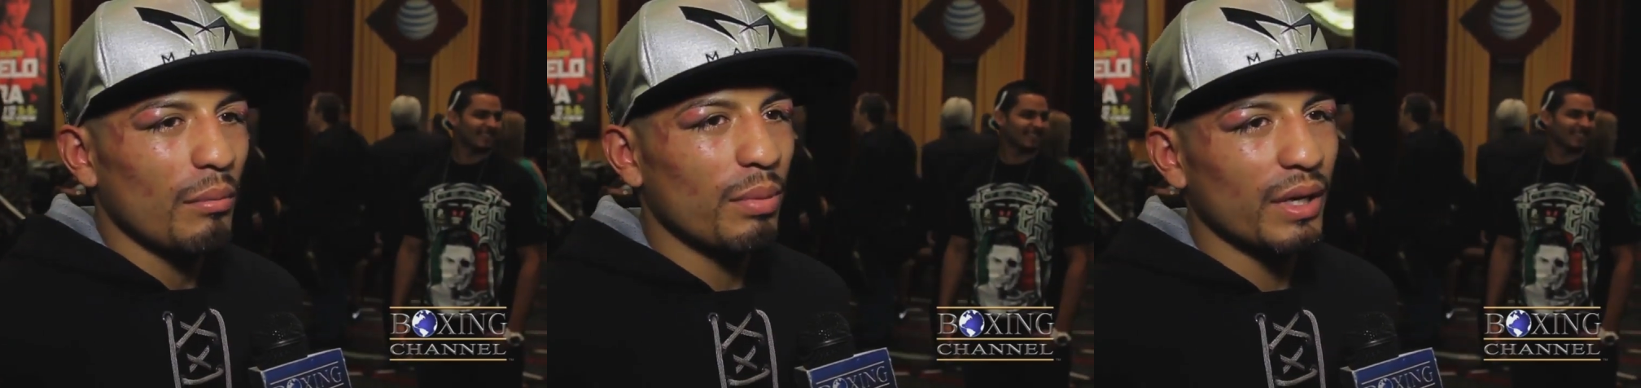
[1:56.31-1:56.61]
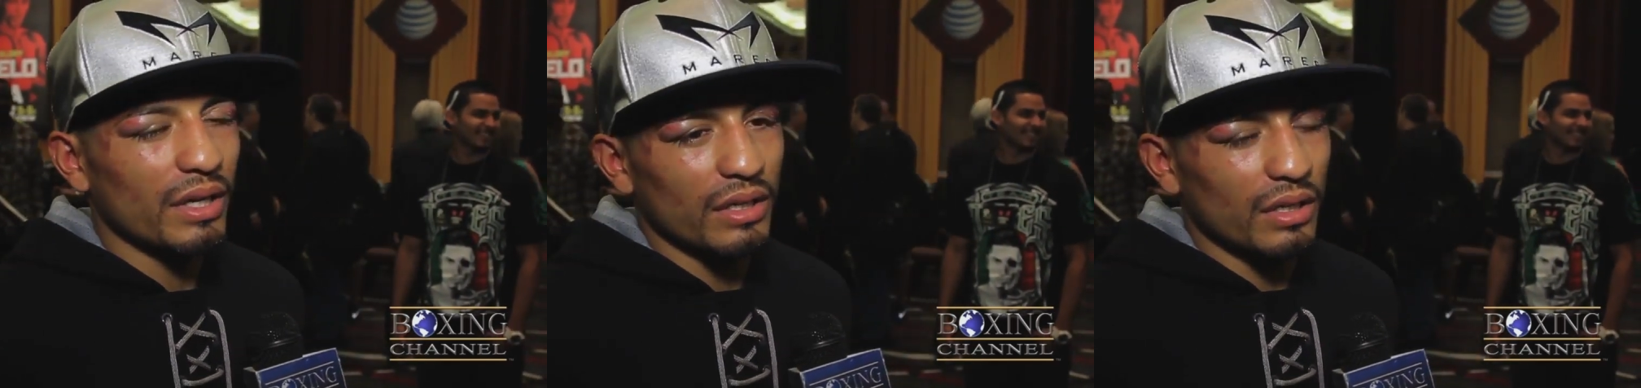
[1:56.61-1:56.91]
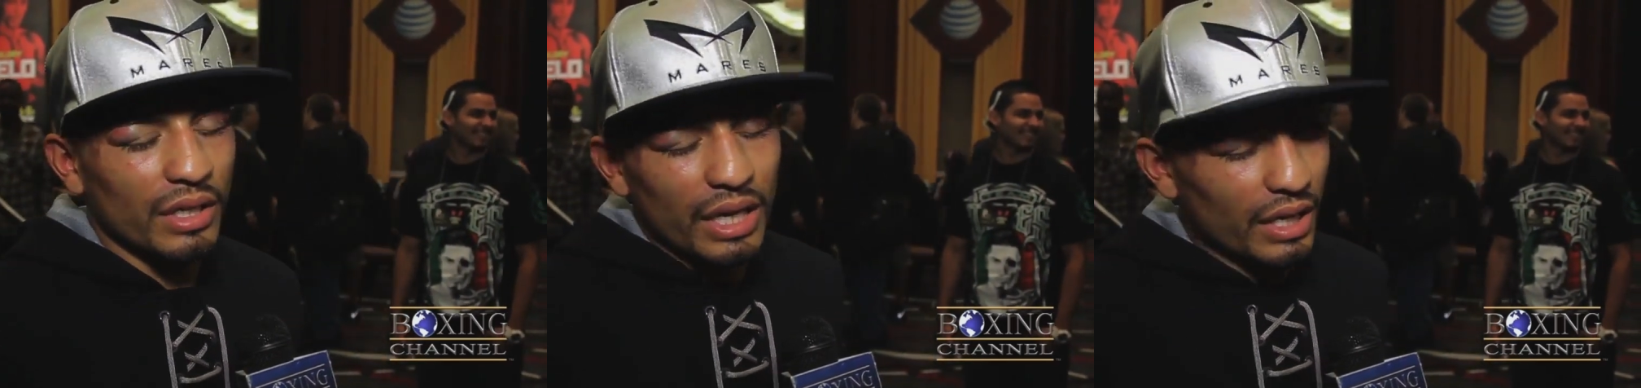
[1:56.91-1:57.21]
Speaker 1: But
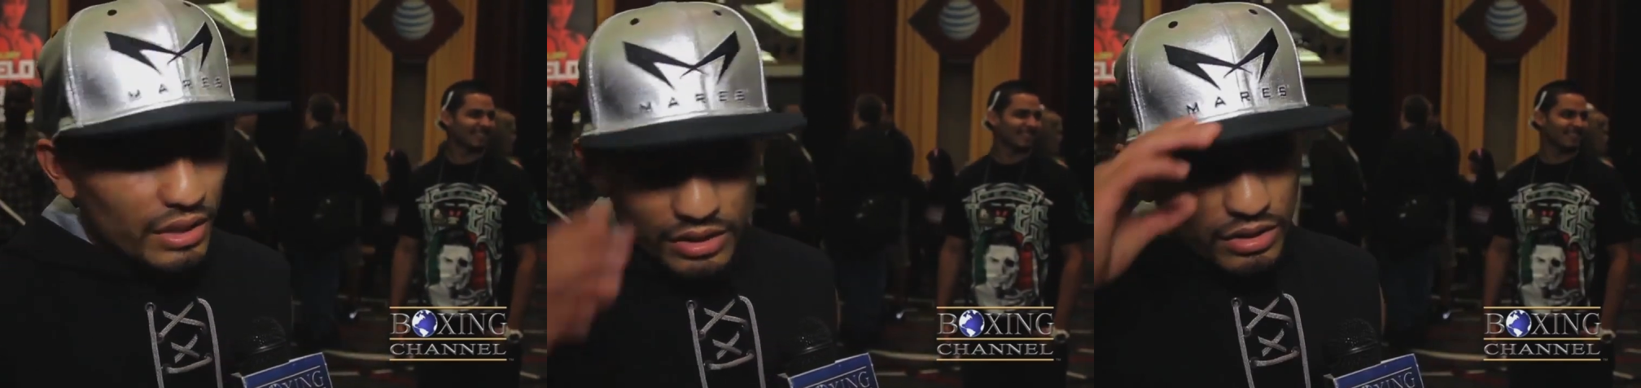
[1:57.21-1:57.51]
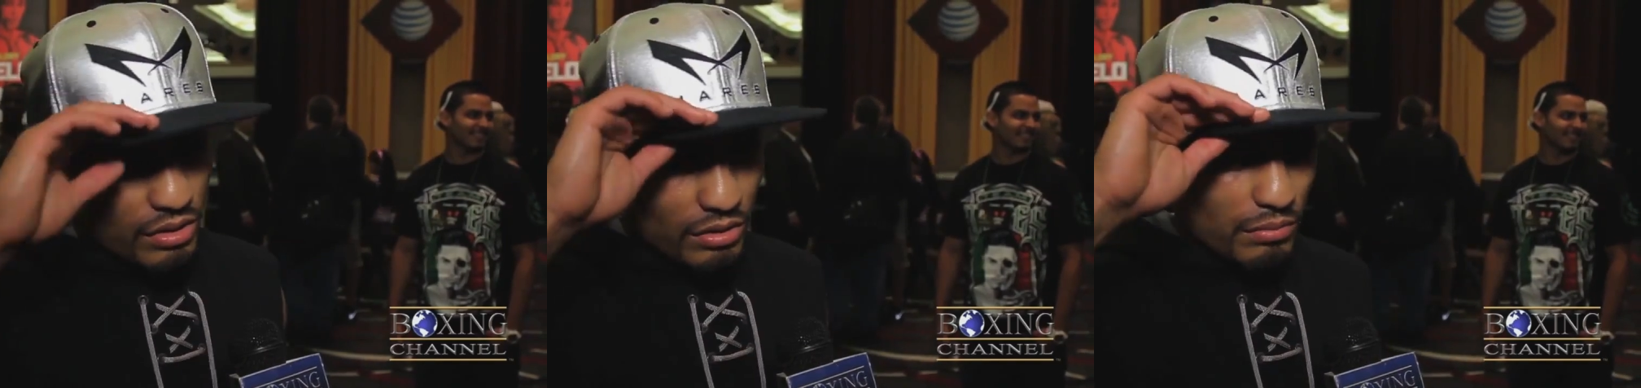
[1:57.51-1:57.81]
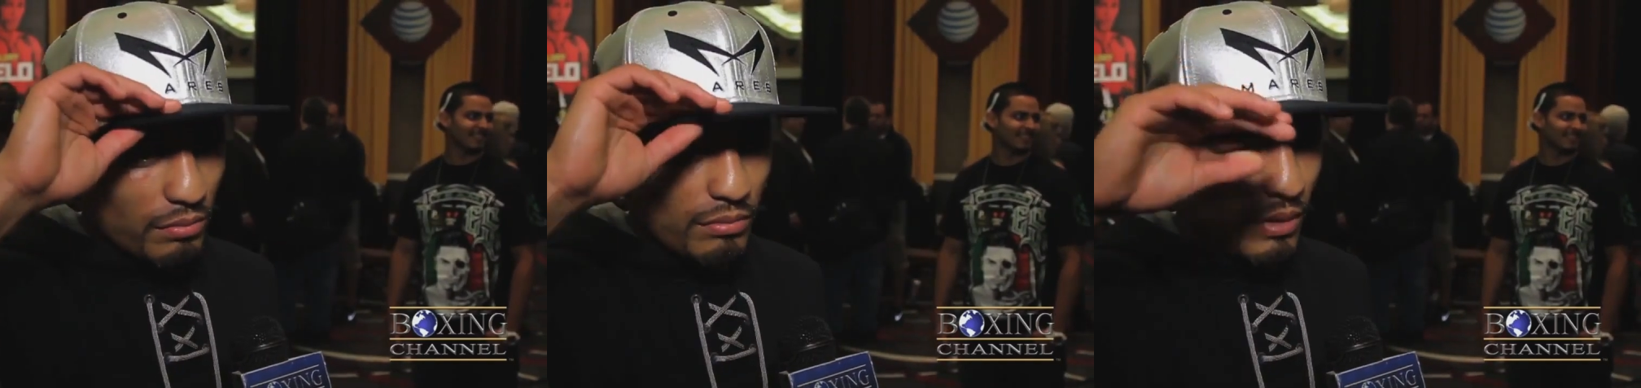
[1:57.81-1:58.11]
again, you
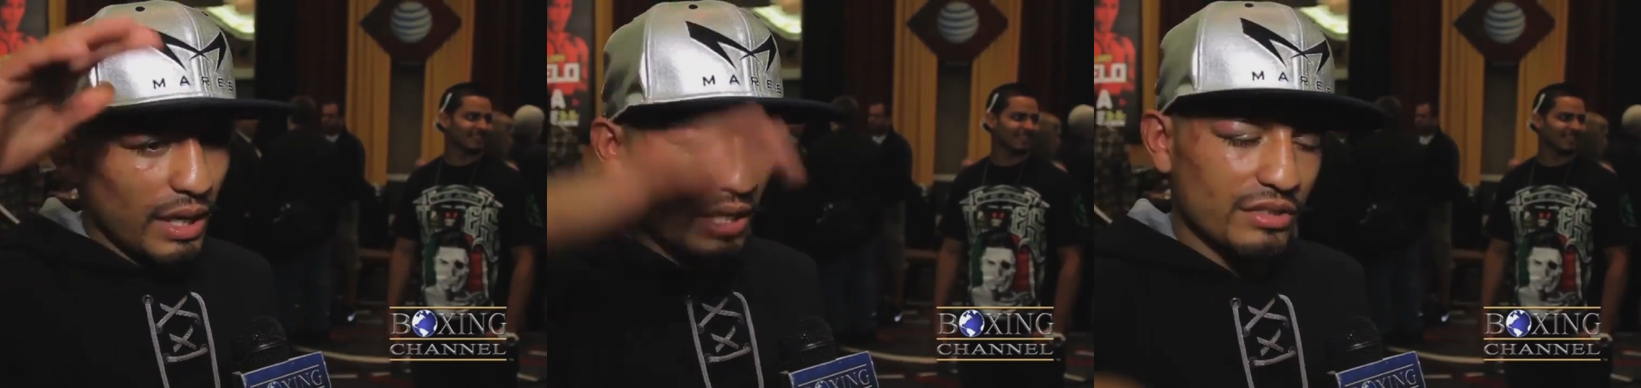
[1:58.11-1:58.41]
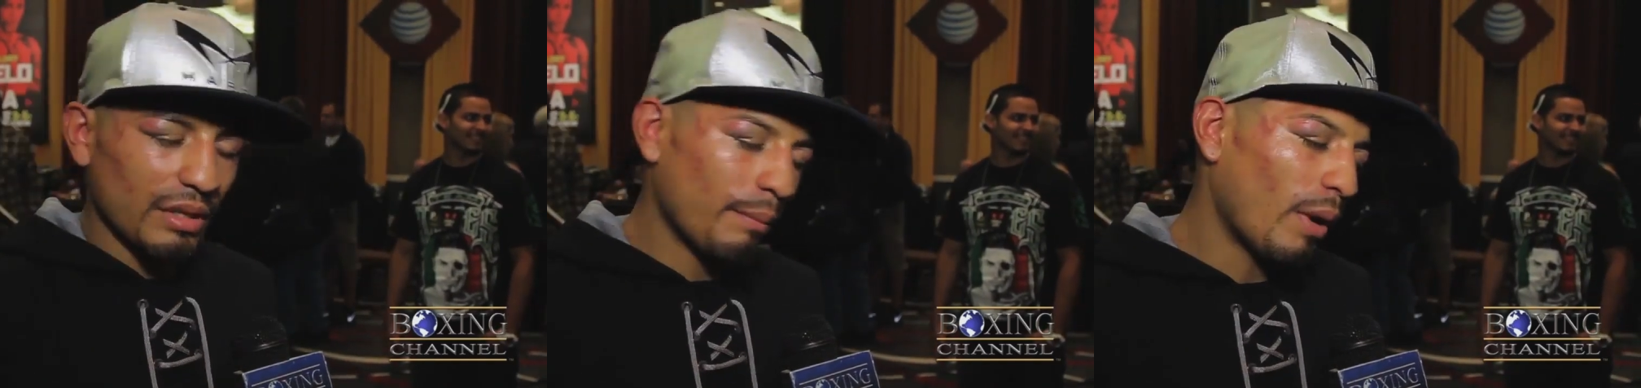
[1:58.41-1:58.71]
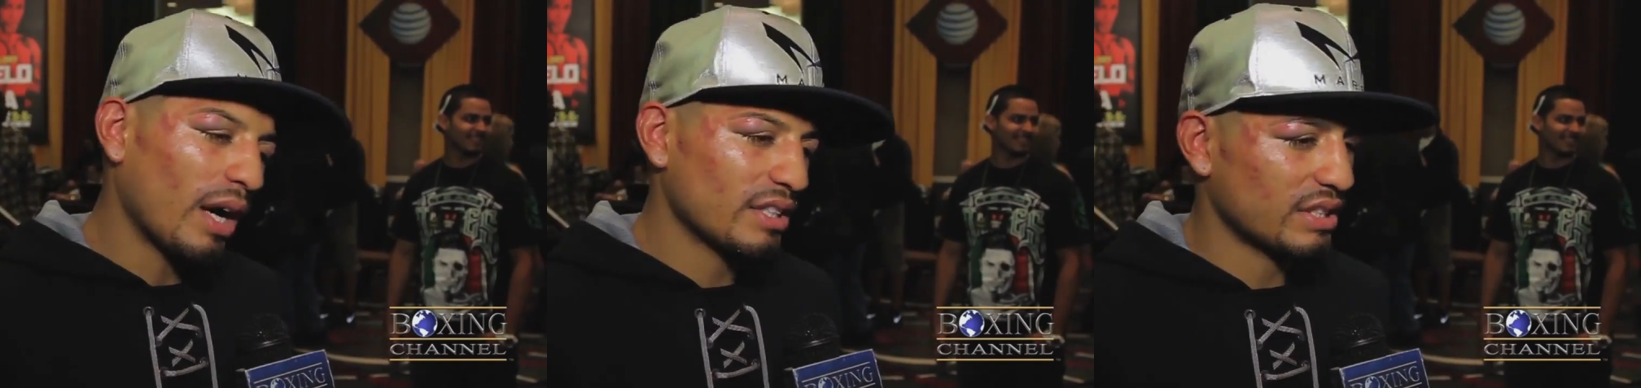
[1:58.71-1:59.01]
know, I, I
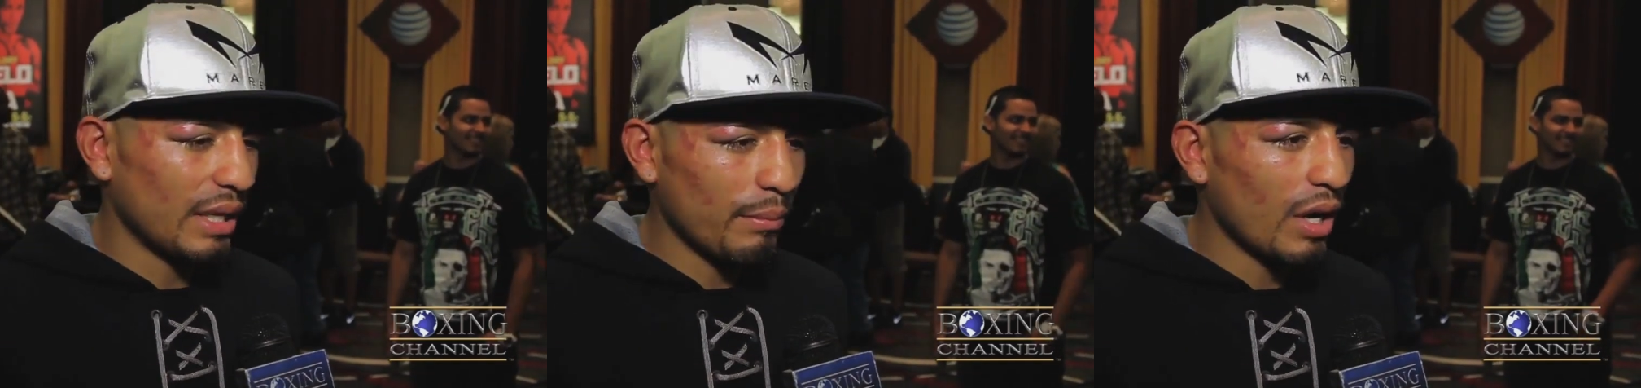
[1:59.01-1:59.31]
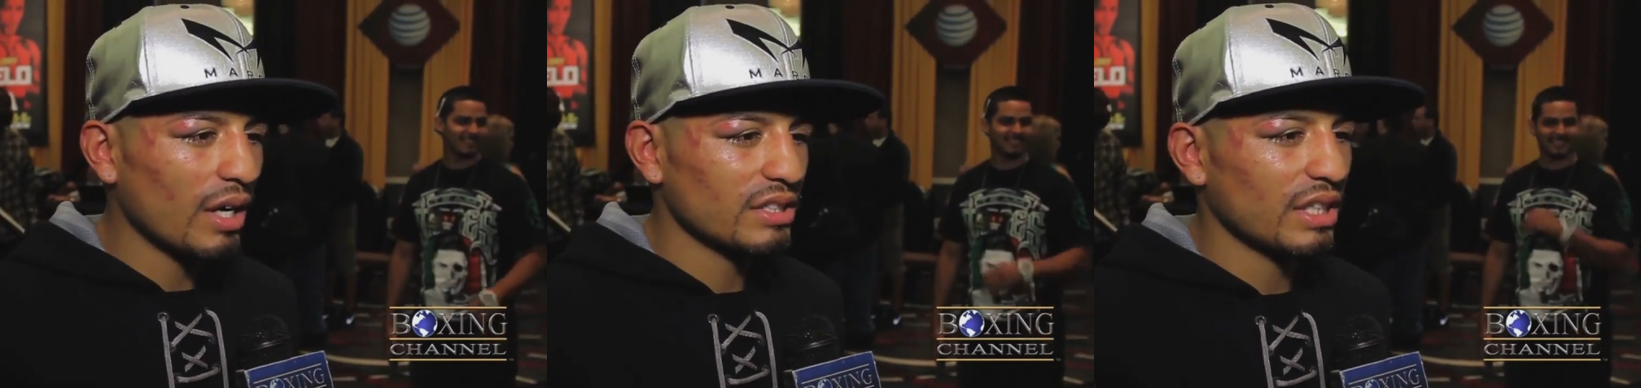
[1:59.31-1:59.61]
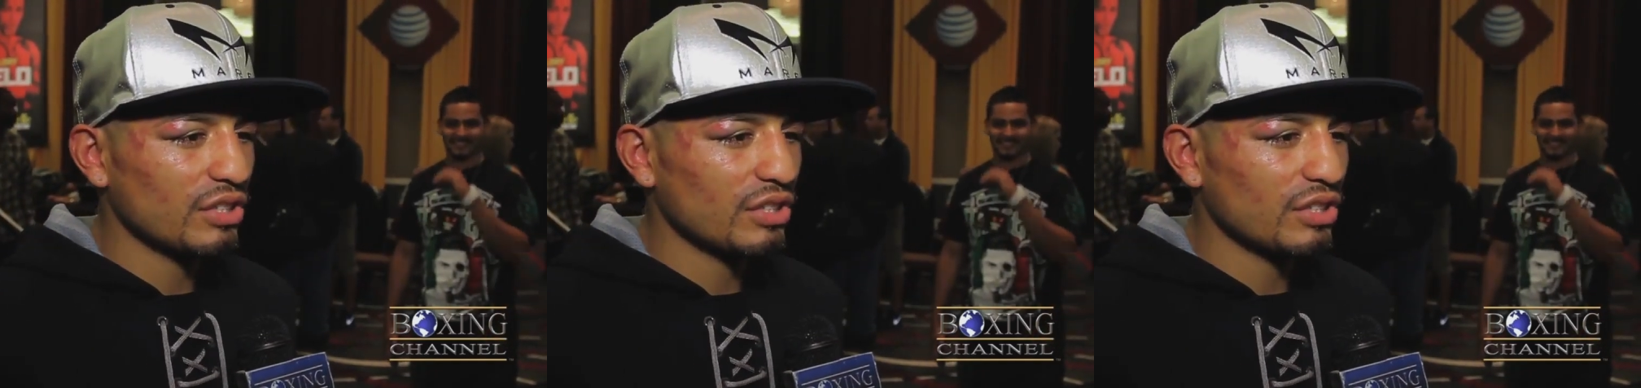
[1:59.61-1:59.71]
boxed. I boxed.